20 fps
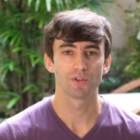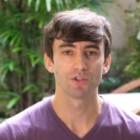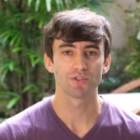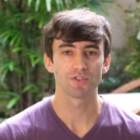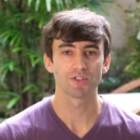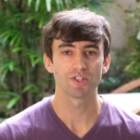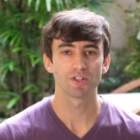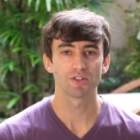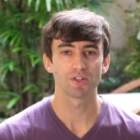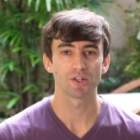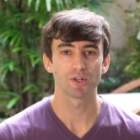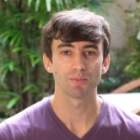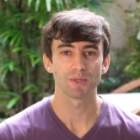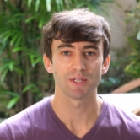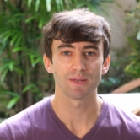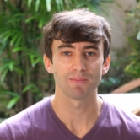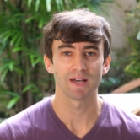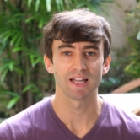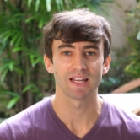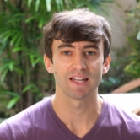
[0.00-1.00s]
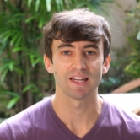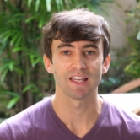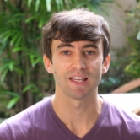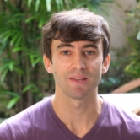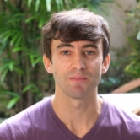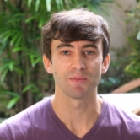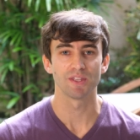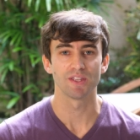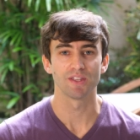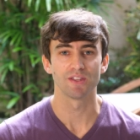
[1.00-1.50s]
those who don't know me, my
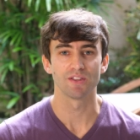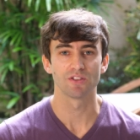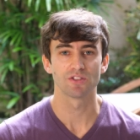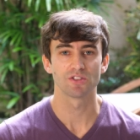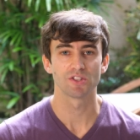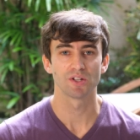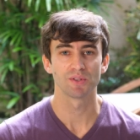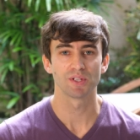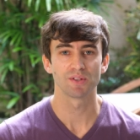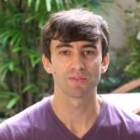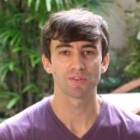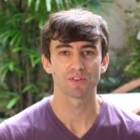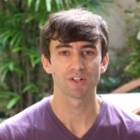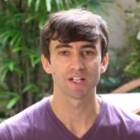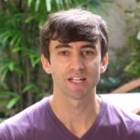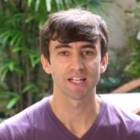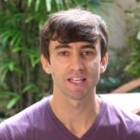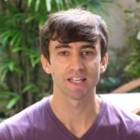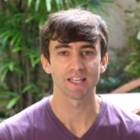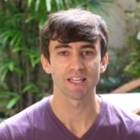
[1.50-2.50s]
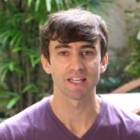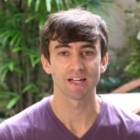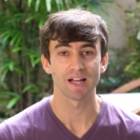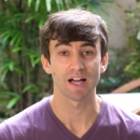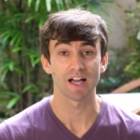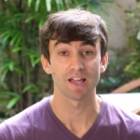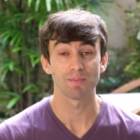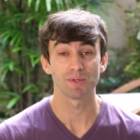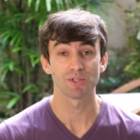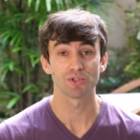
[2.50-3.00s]
name is Tony Florida, and
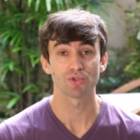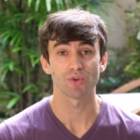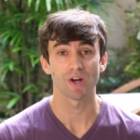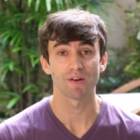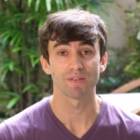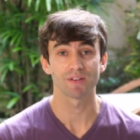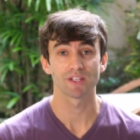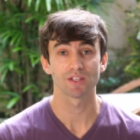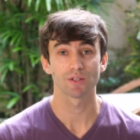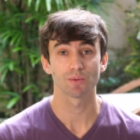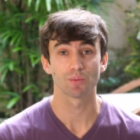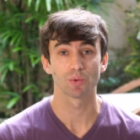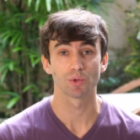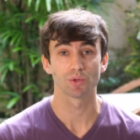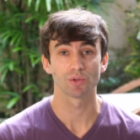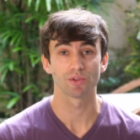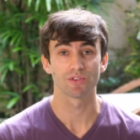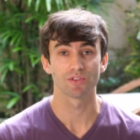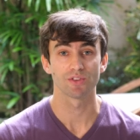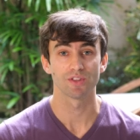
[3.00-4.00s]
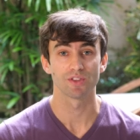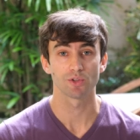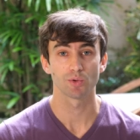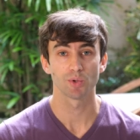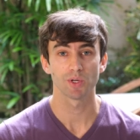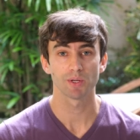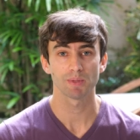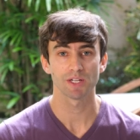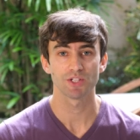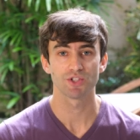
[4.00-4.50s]
I've been traveling the world since
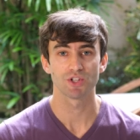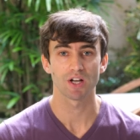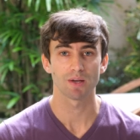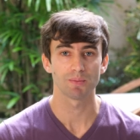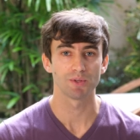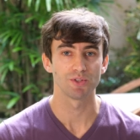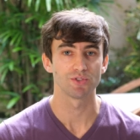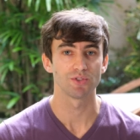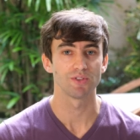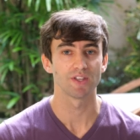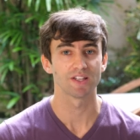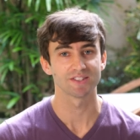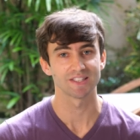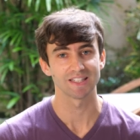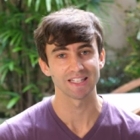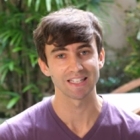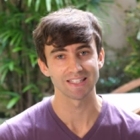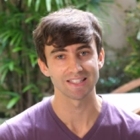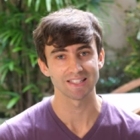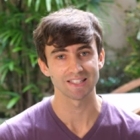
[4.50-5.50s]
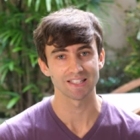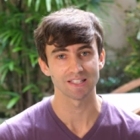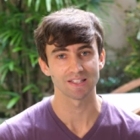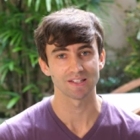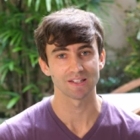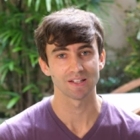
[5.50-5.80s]
quitting my job in 2018.